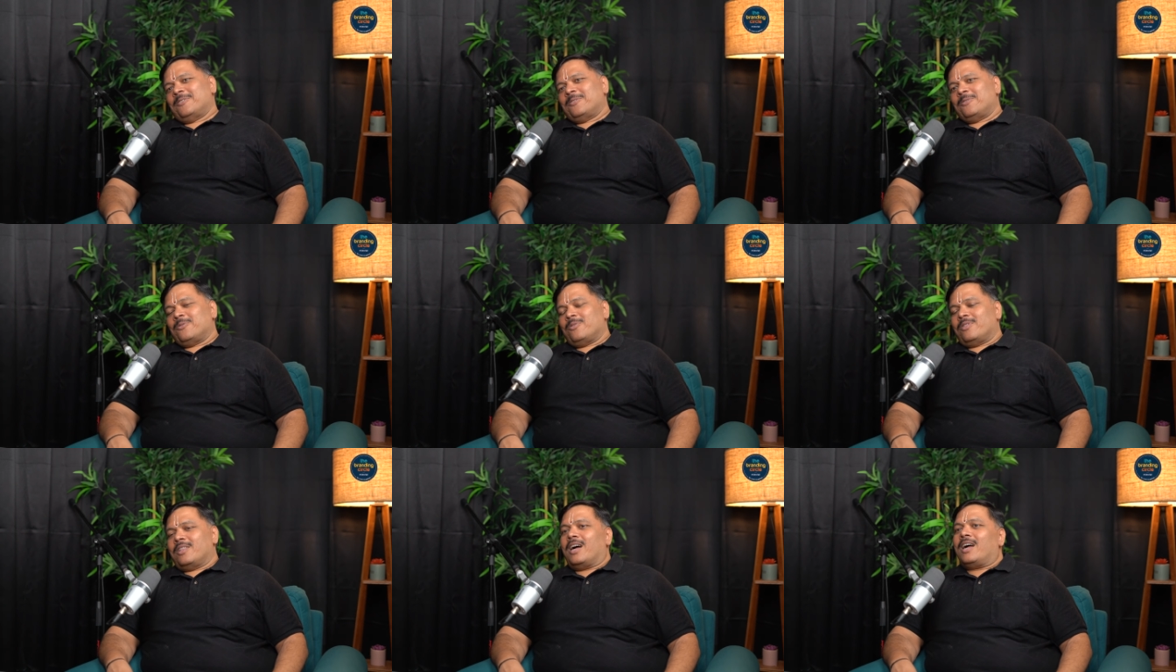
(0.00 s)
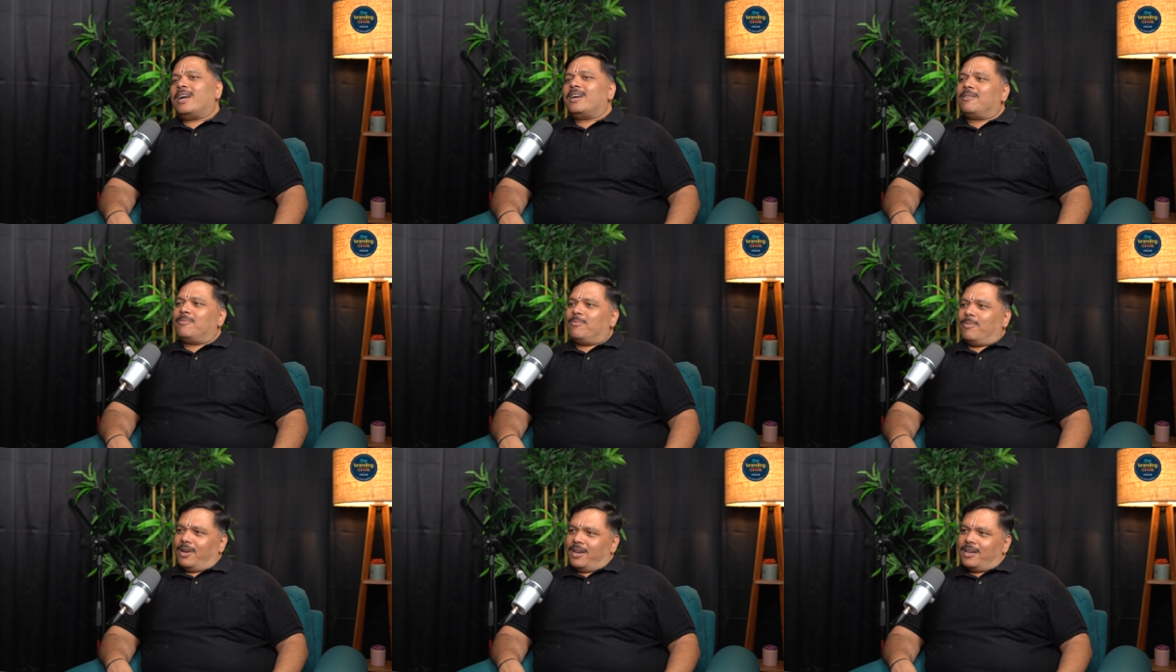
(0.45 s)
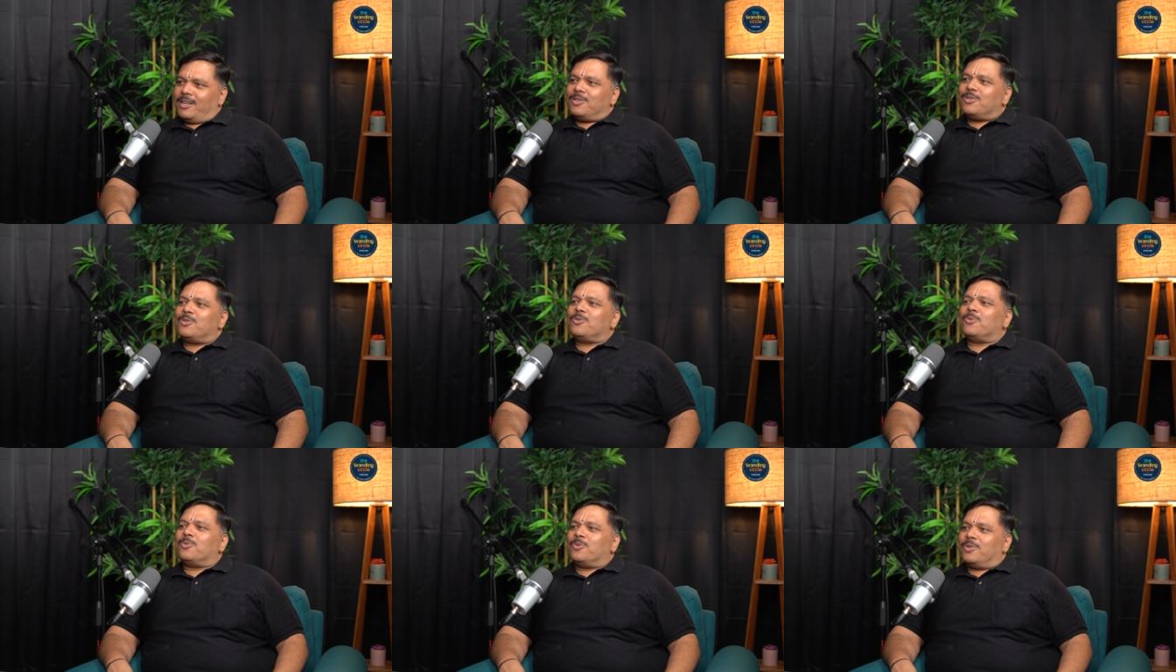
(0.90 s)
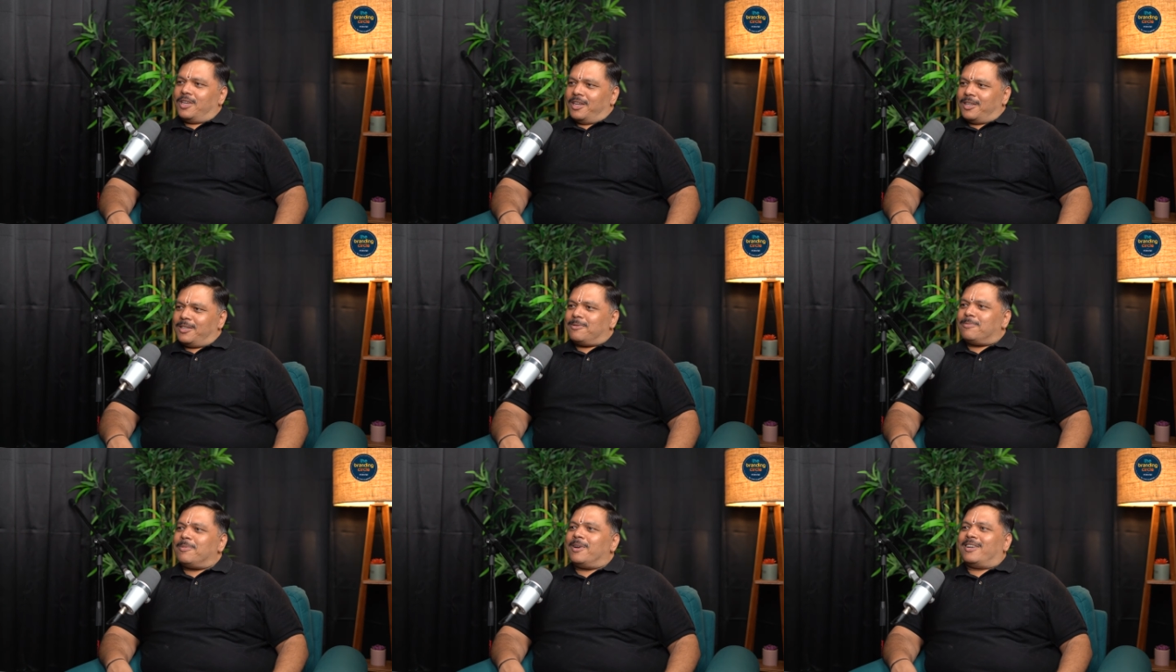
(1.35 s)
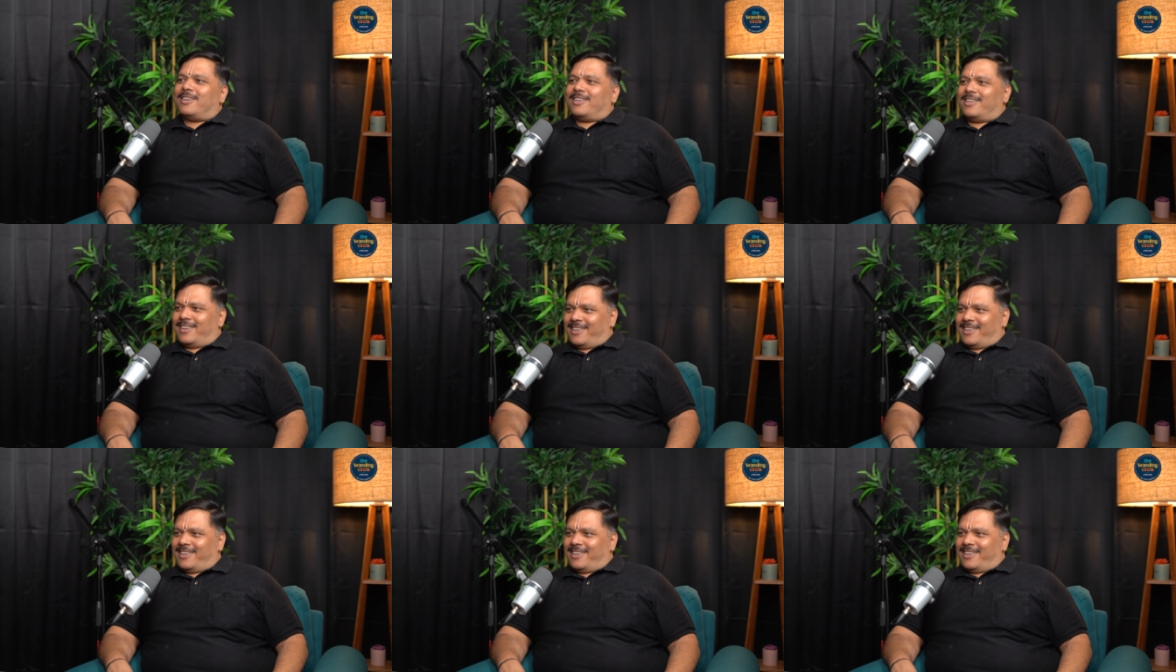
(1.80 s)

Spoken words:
So that made us do things better.